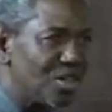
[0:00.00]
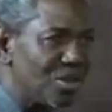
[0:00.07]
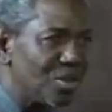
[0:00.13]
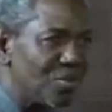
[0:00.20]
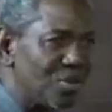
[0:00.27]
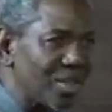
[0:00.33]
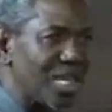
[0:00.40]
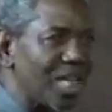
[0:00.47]

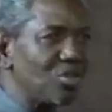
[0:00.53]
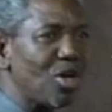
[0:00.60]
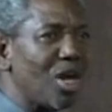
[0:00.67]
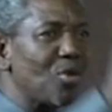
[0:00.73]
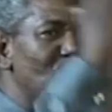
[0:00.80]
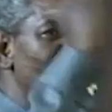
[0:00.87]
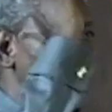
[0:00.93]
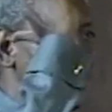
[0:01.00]
whether you are
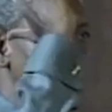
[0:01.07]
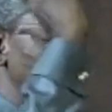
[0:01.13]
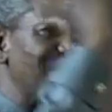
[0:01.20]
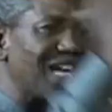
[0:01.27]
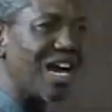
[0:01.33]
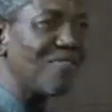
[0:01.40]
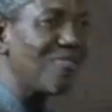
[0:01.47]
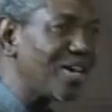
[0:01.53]
working in
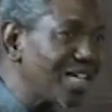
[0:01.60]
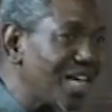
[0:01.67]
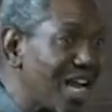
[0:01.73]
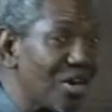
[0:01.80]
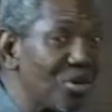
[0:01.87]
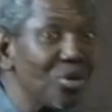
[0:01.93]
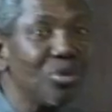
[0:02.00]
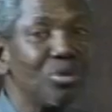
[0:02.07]
Calvary
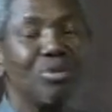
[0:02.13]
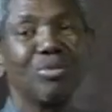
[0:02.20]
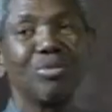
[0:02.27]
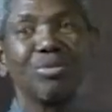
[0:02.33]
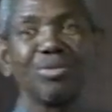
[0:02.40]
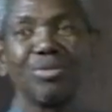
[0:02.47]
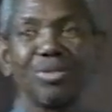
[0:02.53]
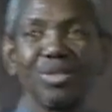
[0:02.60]
Arrow
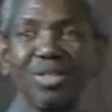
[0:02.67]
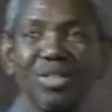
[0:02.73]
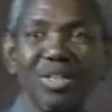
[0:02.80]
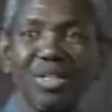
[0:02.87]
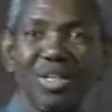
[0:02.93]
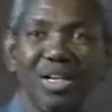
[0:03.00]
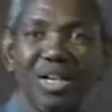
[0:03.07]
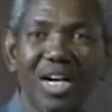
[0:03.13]

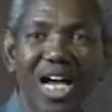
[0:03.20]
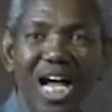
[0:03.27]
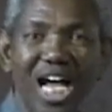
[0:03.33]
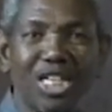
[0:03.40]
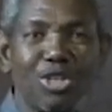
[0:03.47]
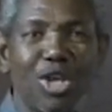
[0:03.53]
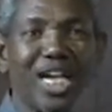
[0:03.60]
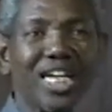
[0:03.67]
and
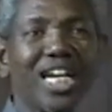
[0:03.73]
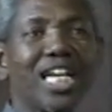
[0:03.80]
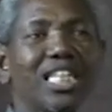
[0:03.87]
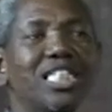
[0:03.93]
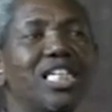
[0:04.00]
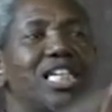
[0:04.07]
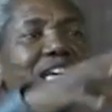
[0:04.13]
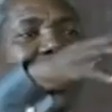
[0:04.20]
you are
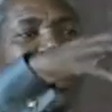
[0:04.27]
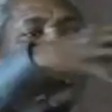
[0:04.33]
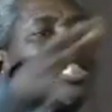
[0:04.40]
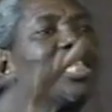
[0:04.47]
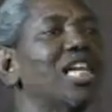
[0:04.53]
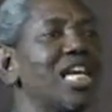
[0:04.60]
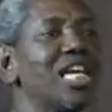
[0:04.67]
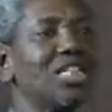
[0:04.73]
getting
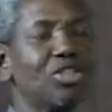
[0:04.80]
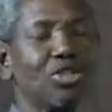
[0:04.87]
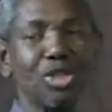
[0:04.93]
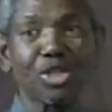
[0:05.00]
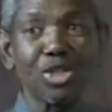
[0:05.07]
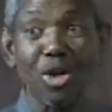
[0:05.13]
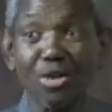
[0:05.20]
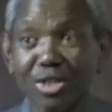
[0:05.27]
excellent
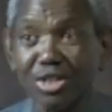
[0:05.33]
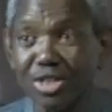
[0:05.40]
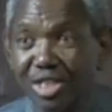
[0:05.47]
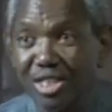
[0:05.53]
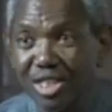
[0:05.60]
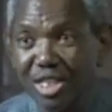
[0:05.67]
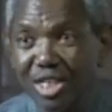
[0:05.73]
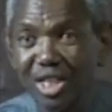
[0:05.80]
results,
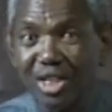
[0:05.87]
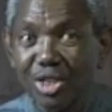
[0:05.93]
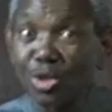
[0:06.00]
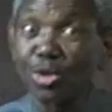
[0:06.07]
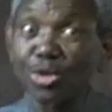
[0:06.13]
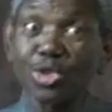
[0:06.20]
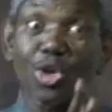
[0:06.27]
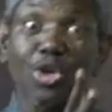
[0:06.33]

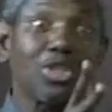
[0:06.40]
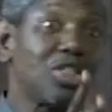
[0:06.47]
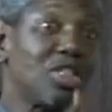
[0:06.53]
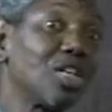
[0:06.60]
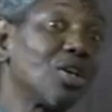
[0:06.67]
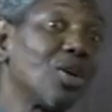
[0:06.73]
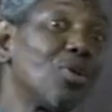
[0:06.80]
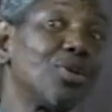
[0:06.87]
don't touch the
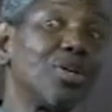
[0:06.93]
glory.